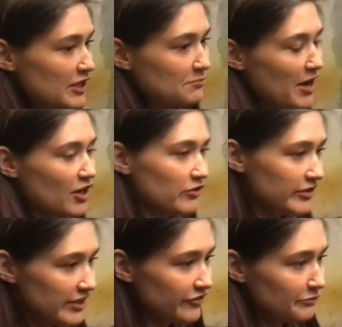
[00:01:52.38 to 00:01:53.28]
his
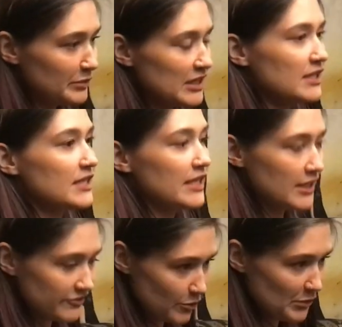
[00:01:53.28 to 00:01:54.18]
microwave because
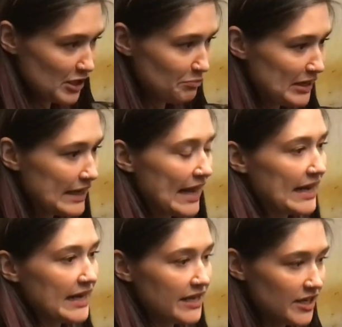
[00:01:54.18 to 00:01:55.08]
he's from Irpin and
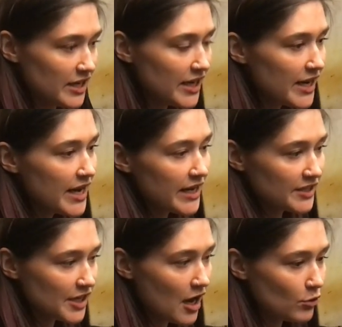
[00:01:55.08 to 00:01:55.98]
he
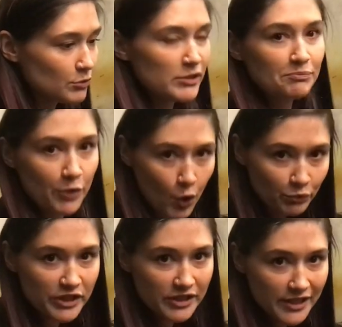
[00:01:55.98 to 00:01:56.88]
his house was
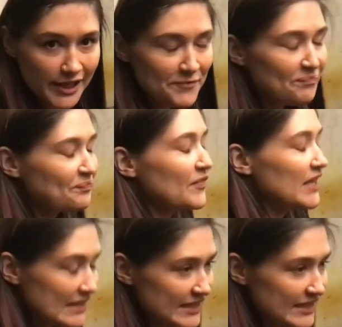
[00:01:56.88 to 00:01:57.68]
bombed and